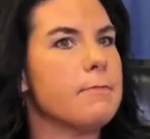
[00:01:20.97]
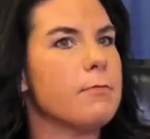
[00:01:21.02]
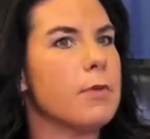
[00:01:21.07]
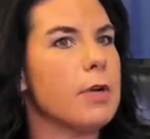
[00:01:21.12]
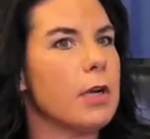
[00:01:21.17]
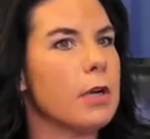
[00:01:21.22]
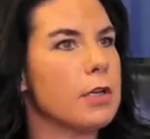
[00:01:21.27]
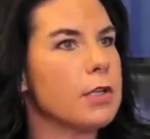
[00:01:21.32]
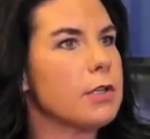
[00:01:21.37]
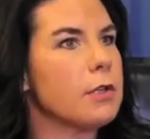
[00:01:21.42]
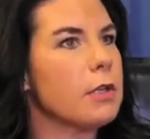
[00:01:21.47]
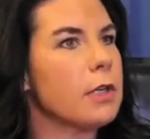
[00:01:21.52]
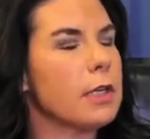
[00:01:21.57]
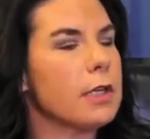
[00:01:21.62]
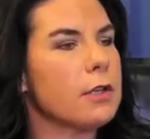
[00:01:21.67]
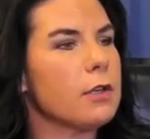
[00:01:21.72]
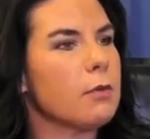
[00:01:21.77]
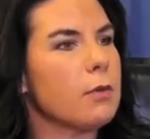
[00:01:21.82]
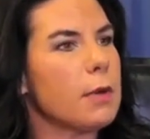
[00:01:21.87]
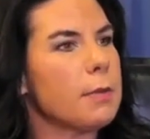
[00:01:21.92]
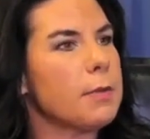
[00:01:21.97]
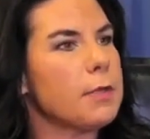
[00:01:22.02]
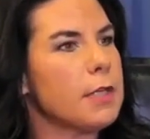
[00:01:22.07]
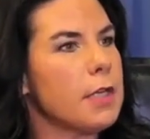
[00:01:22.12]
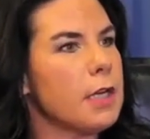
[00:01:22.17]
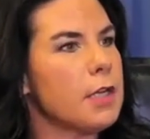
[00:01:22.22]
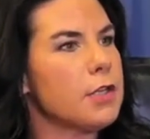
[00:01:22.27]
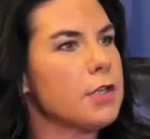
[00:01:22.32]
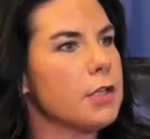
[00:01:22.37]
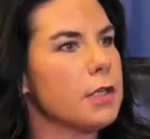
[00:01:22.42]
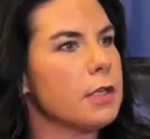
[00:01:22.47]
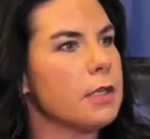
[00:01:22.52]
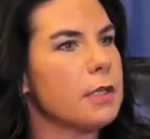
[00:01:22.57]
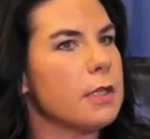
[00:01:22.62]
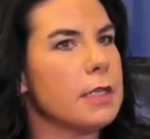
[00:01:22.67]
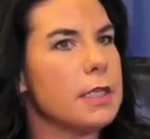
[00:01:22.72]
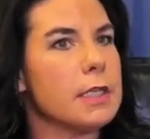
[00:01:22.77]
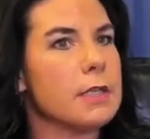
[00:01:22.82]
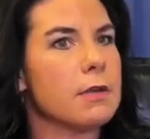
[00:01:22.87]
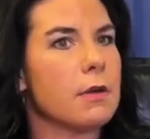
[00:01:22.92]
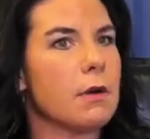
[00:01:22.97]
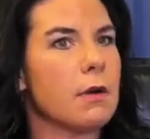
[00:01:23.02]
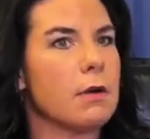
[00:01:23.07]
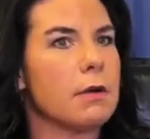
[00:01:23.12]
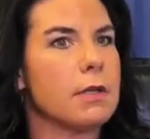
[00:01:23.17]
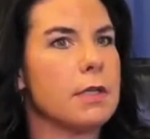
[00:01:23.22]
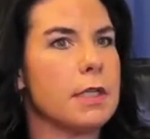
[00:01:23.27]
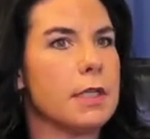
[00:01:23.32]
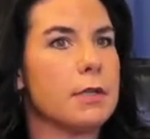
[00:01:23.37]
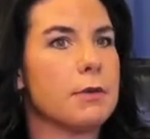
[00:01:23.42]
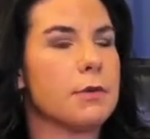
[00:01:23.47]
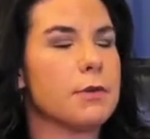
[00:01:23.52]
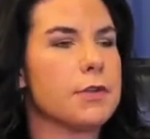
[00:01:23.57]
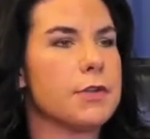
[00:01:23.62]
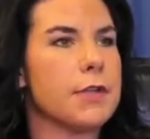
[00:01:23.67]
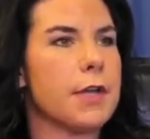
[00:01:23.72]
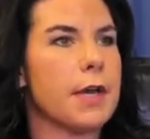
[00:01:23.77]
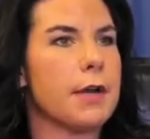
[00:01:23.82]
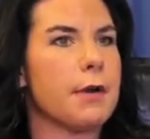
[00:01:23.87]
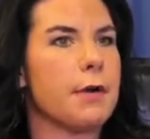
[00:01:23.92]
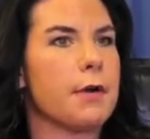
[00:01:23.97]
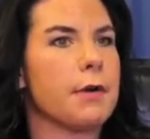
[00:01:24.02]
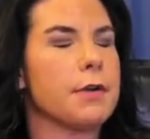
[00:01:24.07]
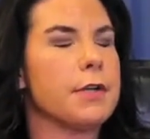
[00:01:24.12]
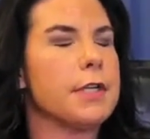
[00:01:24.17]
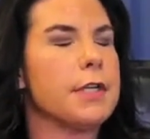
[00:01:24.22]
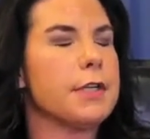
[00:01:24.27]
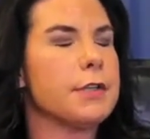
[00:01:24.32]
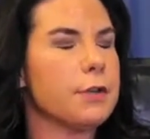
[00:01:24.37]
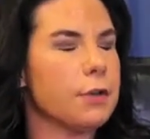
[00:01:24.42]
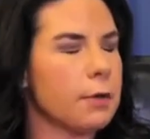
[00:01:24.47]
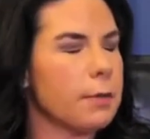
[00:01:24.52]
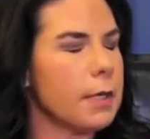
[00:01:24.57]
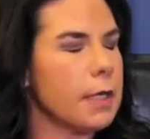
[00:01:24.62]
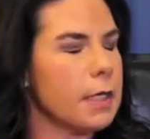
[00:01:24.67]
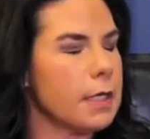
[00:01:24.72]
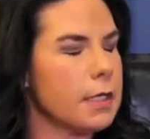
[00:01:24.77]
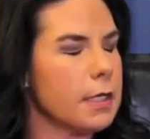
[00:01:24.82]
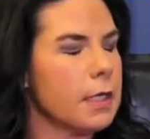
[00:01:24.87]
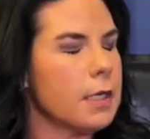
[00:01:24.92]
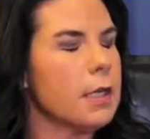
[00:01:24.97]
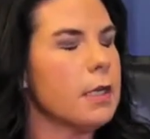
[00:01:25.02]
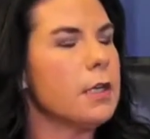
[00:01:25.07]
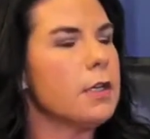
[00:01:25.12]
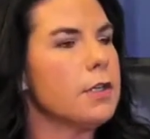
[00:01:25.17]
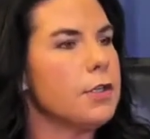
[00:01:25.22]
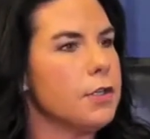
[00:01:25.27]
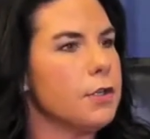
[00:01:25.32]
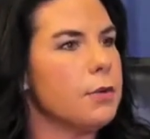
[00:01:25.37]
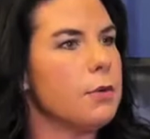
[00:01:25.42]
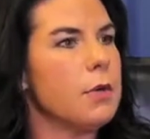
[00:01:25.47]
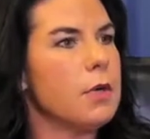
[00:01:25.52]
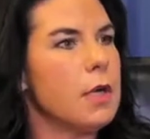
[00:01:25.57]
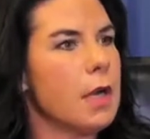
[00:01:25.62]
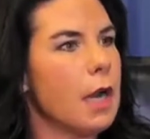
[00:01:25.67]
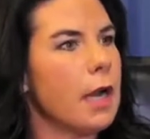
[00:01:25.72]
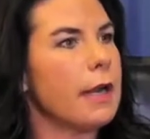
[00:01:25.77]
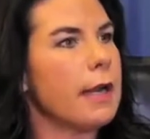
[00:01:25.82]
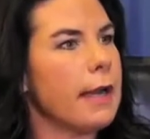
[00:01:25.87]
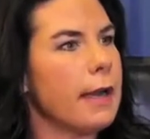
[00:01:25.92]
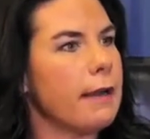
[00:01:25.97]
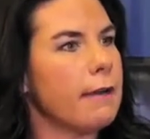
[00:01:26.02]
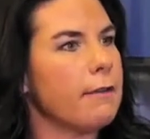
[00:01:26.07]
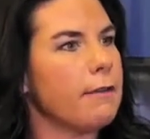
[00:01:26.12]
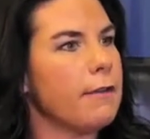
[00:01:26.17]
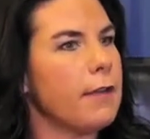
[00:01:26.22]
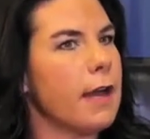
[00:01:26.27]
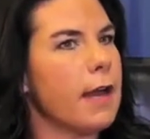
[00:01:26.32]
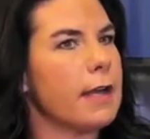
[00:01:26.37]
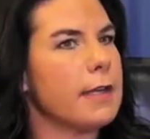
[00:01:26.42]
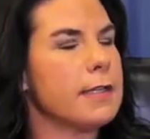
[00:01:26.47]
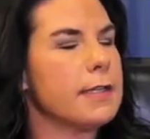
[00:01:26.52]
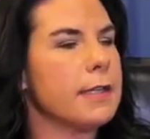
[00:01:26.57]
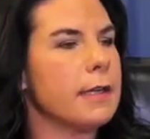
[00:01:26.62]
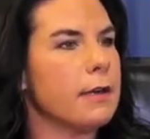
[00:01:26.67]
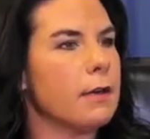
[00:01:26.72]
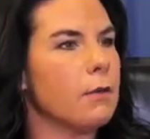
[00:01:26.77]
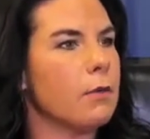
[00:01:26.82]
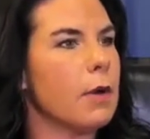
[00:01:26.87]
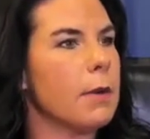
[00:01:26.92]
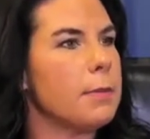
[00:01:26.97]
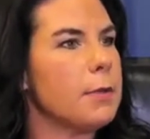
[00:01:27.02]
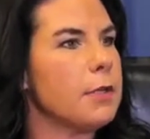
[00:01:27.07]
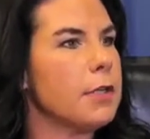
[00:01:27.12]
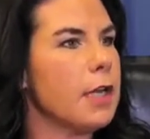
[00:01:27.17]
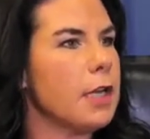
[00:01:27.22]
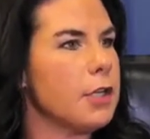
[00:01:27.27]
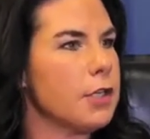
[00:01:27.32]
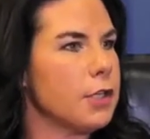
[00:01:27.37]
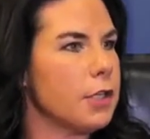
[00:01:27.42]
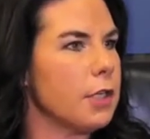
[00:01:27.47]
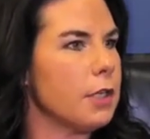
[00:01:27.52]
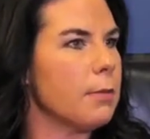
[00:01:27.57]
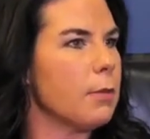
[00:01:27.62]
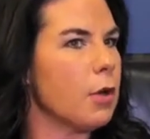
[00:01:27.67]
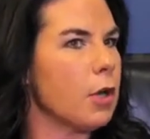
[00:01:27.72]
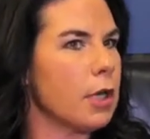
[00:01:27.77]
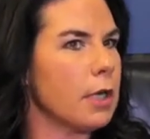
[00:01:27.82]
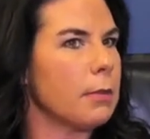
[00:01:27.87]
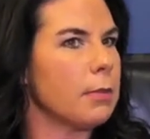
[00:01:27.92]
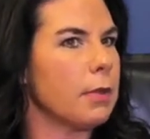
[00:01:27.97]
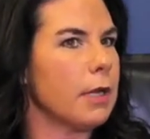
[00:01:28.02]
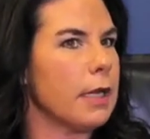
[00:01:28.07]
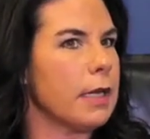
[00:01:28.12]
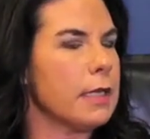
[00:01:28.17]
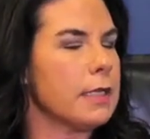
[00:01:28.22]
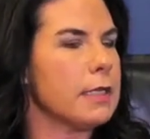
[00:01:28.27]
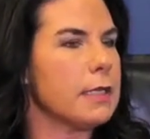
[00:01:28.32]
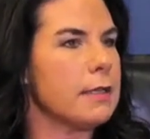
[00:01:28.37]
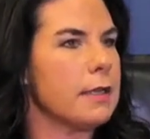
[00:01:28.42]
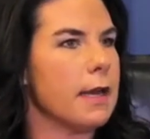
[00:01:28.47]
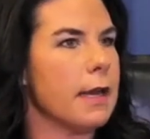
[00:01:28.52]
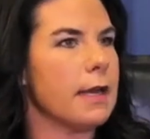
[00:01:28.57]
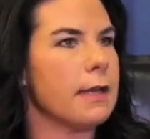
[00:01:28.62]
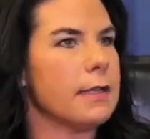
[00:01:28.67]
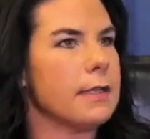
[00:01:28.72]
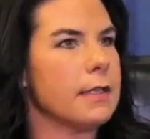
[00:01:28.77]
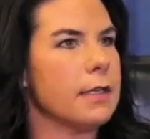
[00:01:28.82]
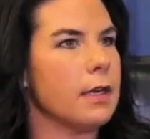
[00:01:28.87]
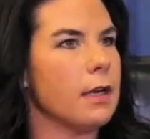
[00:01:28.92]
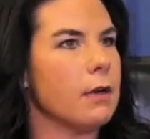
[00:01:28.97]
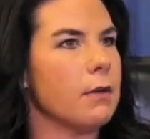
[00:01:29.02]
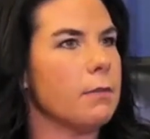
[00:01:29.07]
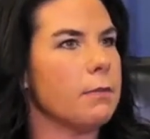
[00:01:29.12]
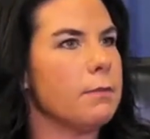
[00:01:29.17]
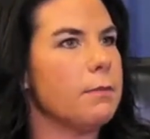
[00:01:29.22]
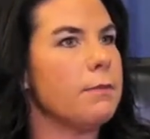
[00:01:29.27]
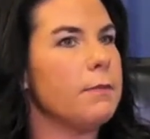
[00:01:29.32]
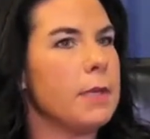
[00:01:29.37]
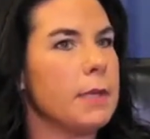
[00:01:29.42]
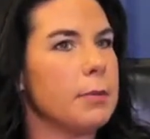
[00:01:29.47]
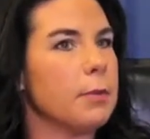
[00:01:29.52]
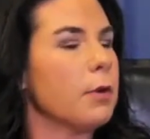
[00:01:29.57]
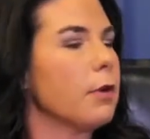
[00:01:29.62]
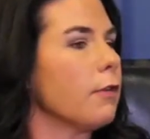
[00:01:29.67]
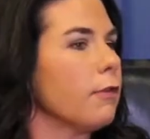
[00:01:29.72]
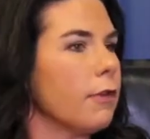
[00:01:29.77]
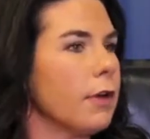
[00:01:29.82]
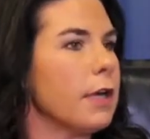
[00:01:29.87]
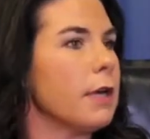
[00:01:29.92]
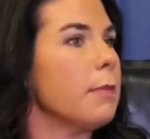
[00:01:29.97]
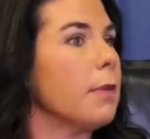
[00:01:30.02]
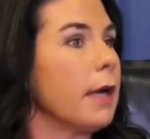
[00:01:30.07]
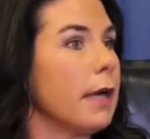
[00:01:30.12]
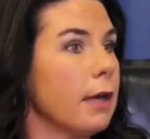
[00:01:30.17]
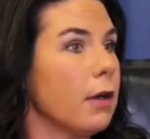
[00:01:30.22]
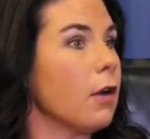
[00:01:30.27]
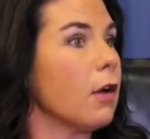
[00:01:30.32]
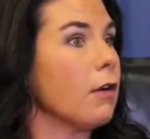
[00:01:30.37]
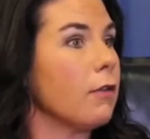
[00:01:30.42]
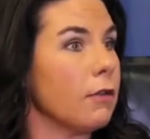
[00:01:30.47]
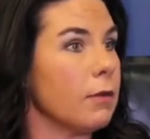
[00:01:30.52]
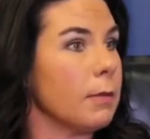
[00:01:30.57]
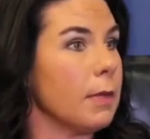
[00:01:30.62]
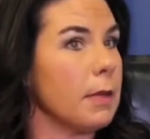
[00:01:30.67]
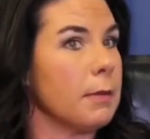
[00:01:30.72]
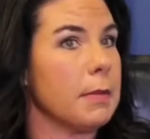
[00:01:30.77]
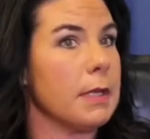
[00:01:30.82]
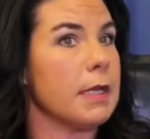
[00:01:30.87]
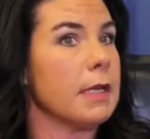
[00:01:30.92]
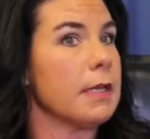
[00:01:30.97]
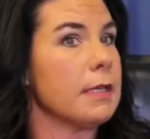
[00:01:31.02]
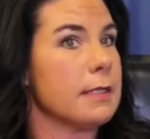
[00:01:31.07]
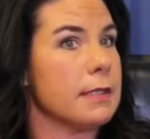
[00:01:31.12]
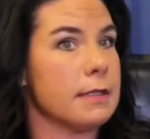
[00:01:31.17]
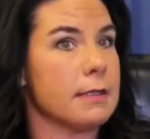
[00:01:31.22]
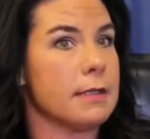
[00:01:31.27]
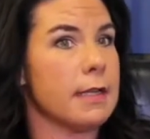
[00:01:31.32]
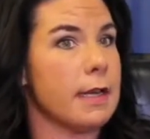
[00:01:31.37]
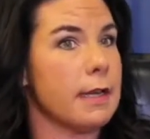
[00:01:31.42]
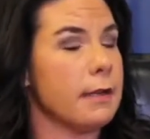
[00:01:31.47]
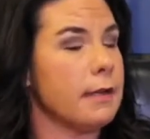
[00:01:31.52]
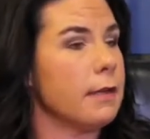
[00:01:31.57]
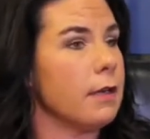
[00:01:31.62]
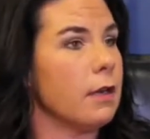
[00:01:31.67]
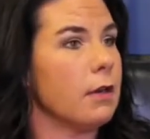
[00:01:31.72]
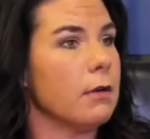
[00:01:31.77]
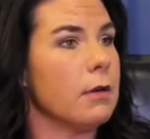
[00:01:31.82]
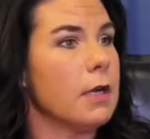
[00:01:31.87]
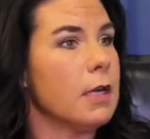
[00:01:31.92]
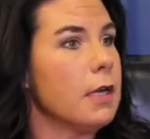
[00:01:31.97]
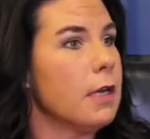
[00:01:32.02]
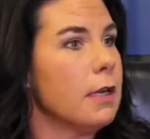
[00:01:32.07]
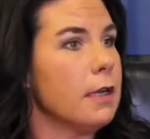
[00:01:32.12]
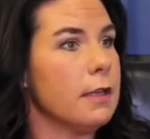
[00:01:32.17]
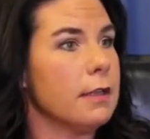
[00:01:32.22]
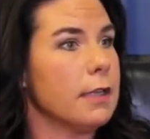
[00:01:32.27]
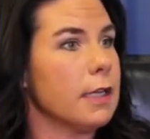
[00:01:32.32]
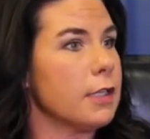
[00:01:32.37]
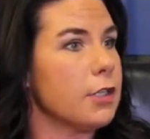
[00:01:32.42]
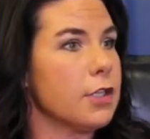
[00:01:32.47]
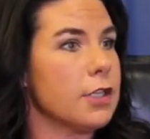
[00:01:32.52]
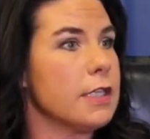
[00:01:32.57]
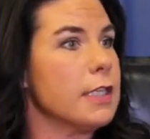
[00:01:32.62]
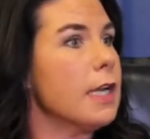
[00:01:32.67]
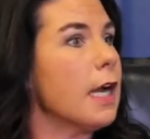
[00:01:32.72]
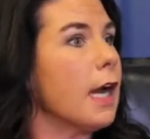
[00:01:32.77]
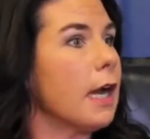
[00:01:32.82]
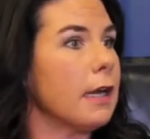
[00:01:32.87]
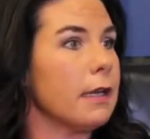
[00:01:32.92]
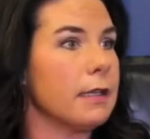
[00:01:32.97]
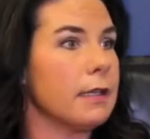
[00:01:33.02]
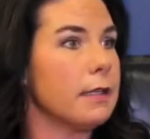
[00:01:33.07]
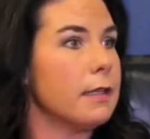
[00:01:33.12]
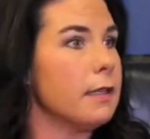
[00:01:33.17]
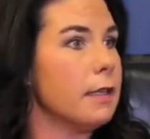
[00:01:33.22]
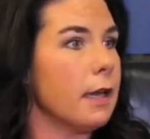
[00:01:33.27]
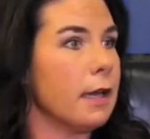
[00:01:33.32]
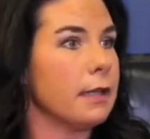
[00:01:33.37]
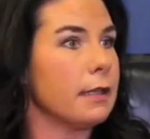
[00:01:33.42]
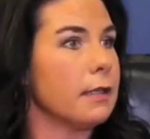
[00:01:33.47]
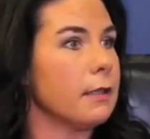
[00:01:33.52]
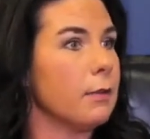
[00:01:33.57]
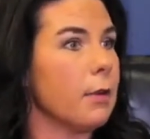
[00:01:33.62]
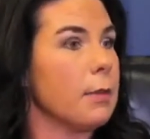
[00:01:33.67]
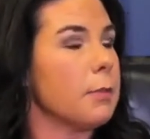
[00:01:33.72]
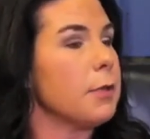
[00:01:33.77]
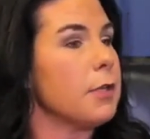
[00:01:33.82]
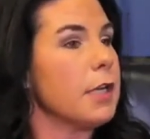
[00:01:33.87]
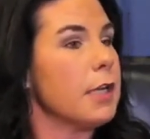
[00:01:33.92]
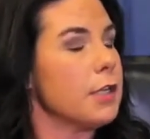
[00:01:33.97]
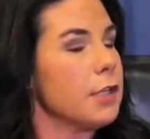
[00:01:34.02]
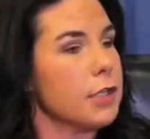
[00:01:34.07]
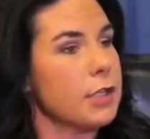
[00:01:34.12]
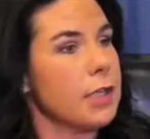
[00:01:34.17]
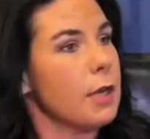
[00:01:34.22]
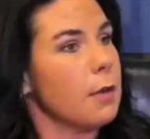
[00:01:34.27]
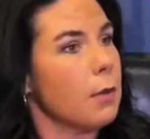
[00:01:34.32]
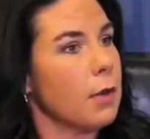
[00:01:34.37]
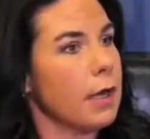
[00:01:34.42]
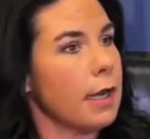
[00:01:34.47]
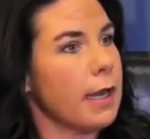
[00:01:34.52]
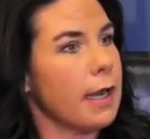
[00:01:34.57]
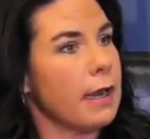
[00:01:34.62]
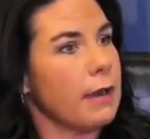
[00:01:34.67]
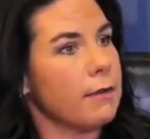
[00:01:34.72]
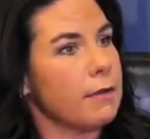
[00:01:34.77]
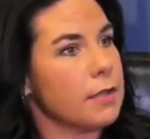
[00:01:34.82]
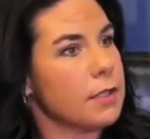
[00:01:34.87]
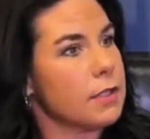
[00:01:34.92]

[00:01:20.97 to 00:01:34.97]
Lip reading: We also look at their reputation. These are dealers that are determined to not have that reputation in the marketplace that, you know, people are afraid to buy a car from them because they, you know, that's just not the reputation they want to have.